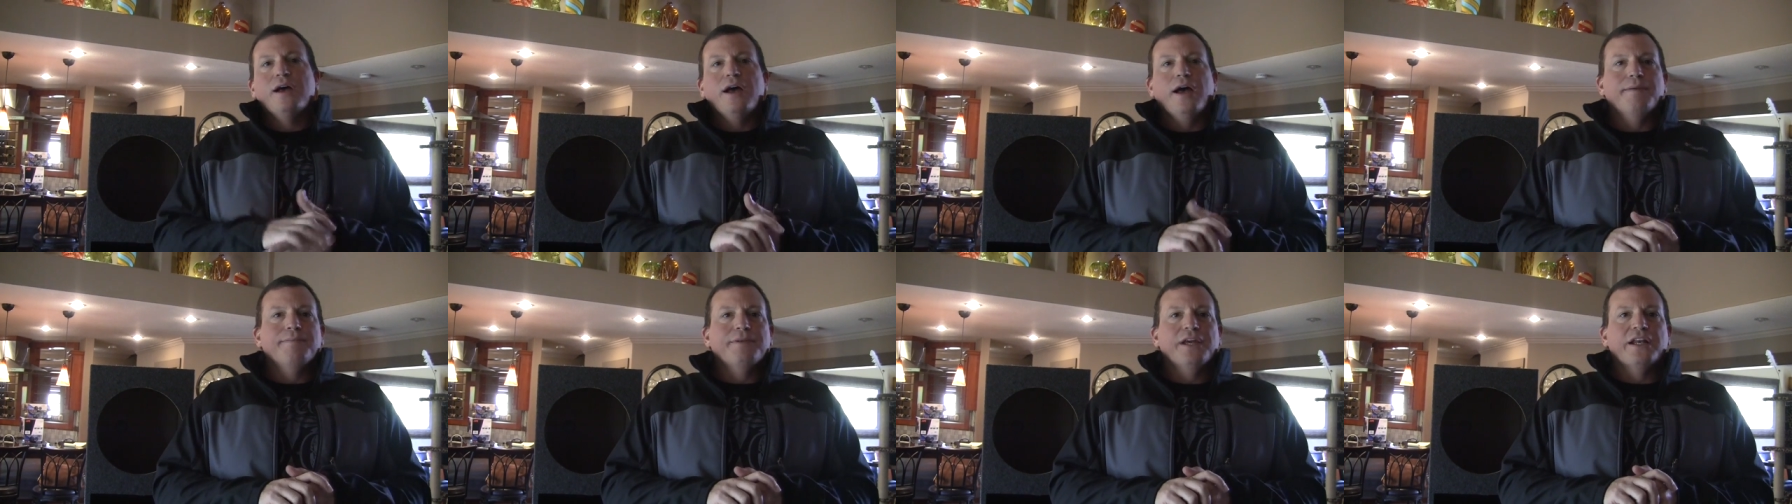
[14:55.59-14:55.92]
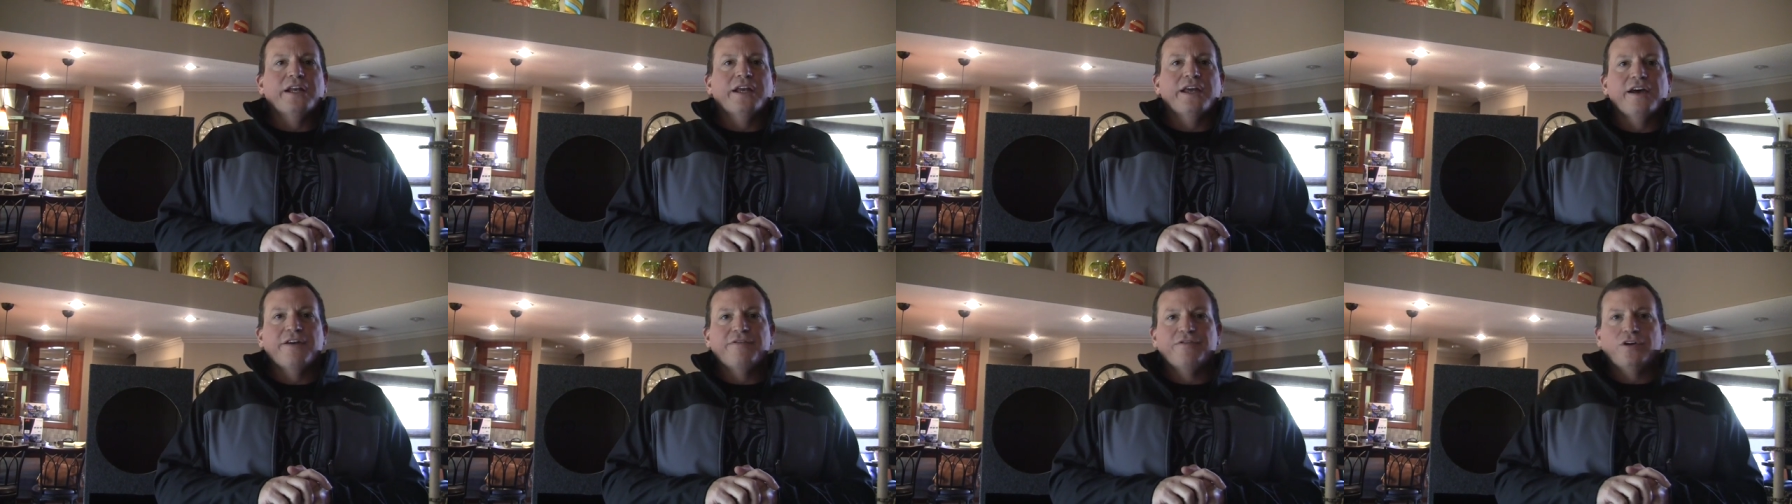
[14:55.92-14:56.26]
I'm
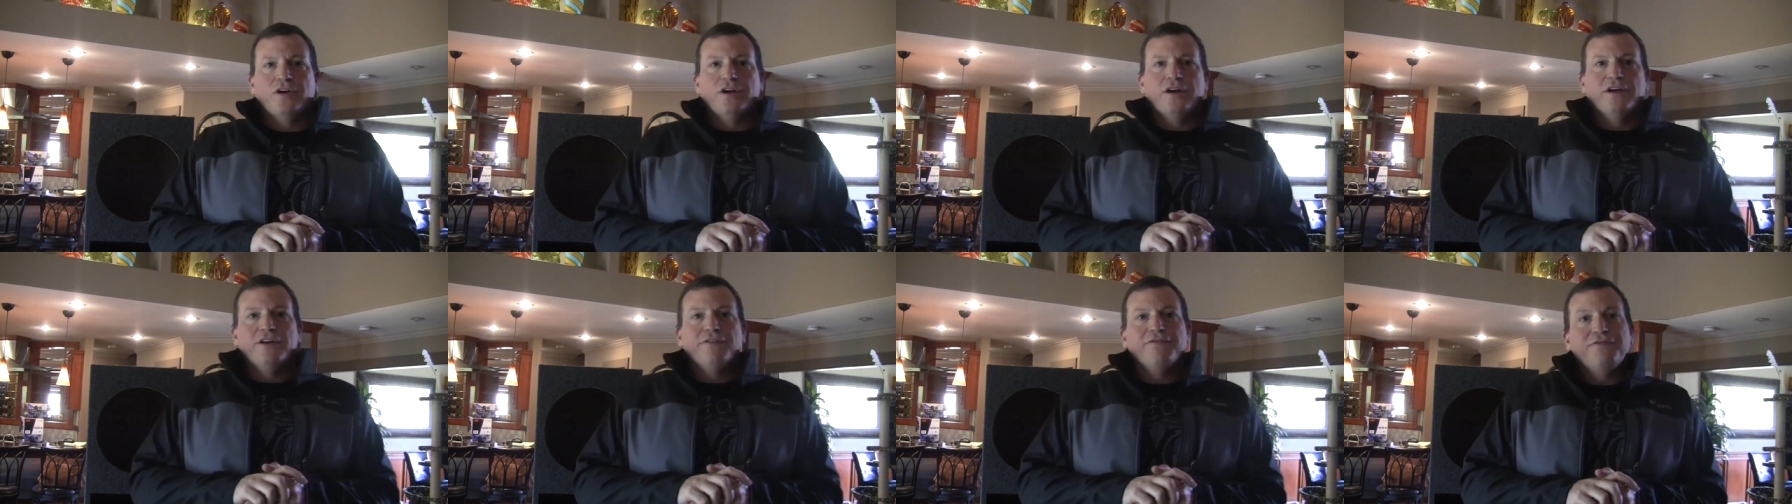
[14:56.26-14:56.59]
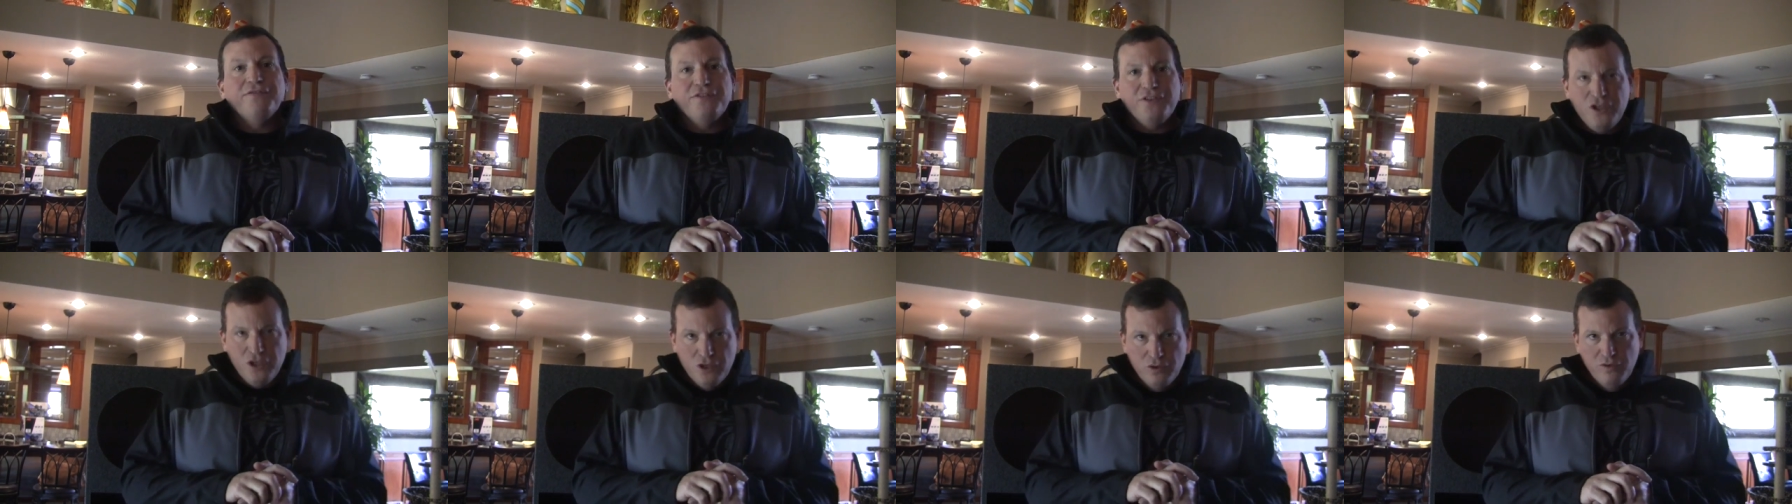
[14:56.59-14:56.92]
going to cover a
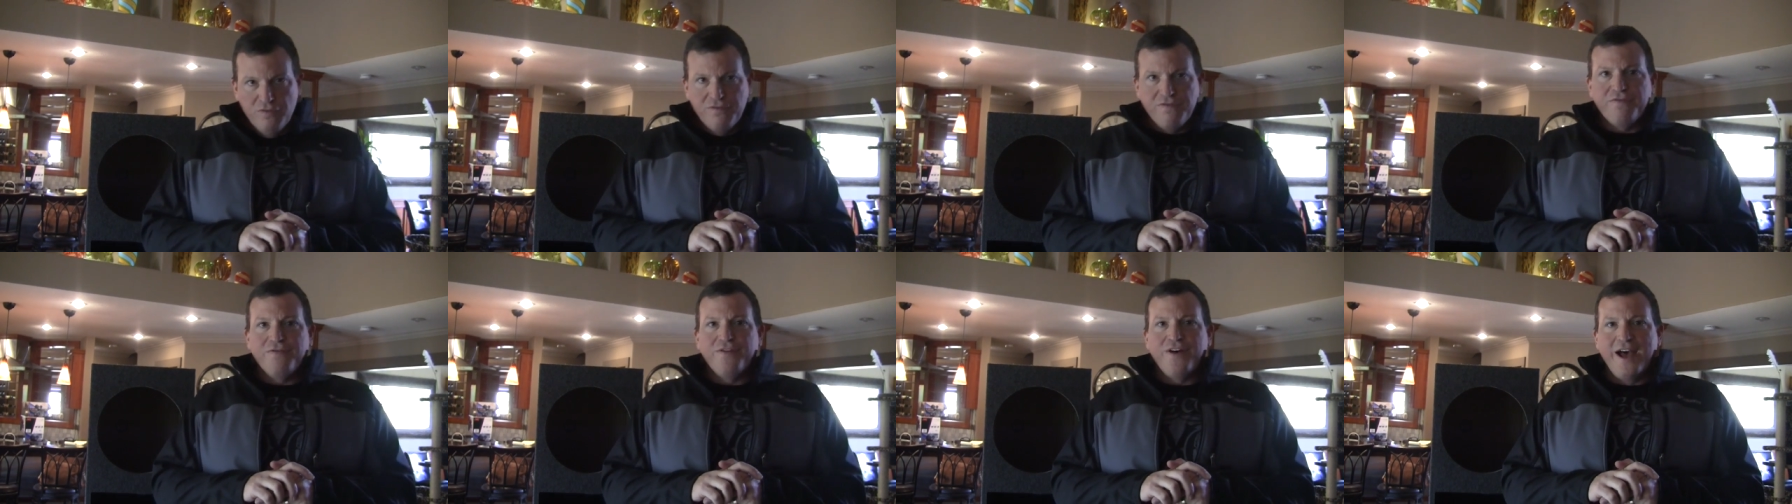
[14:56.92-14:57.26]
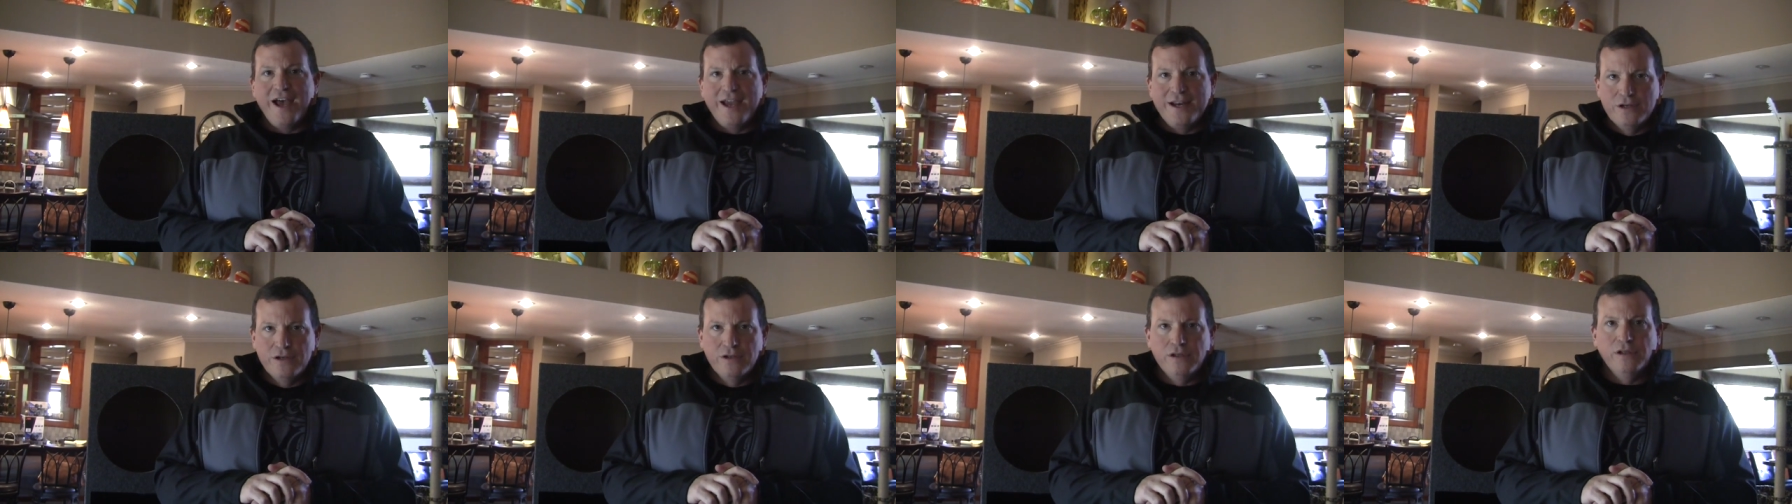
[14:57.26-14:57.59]
few
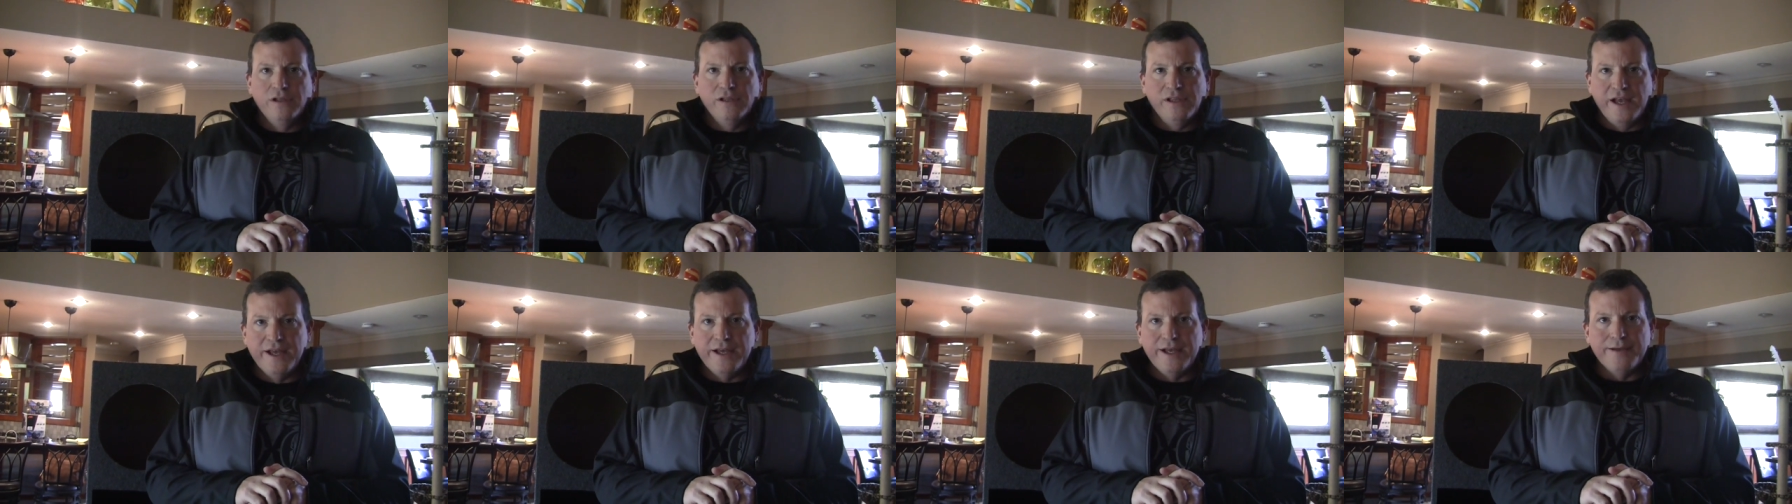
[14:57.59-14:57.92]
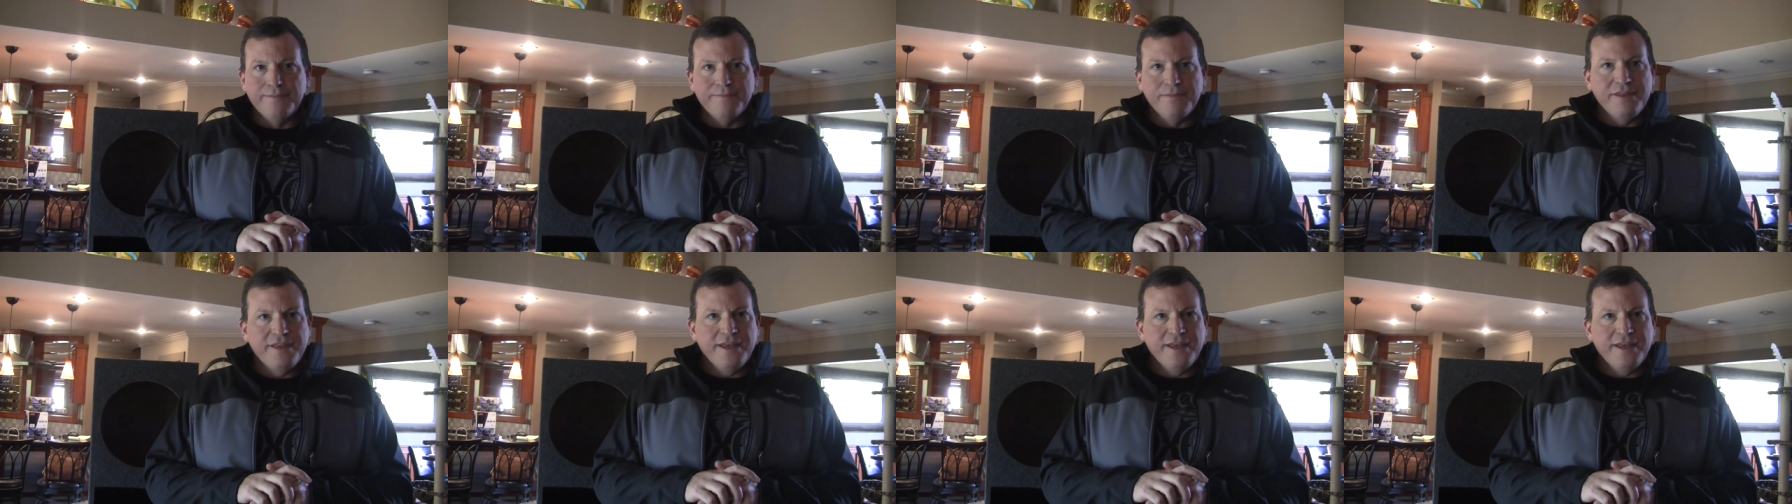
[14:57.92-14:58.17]
final